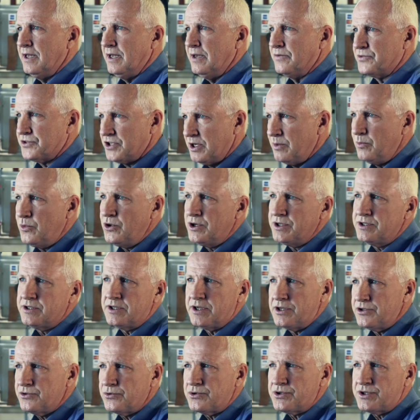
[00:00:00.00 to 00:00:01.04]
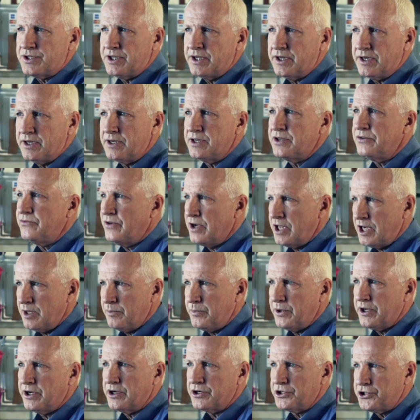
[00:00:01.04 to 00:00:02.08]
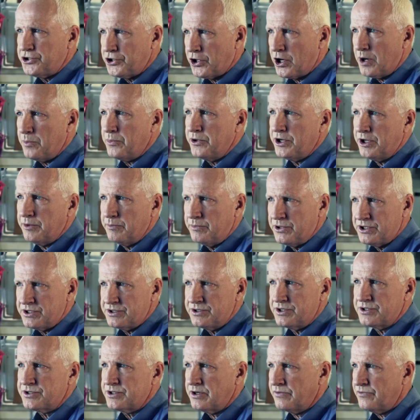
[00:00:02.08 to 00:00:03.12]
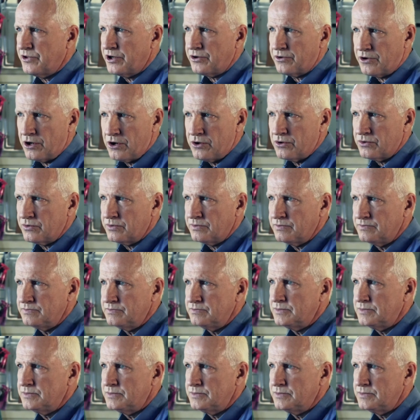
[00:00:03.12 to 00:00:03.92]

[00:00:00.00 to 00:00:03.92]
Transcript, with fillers: If someone's interested in developing a sharpening business of their own,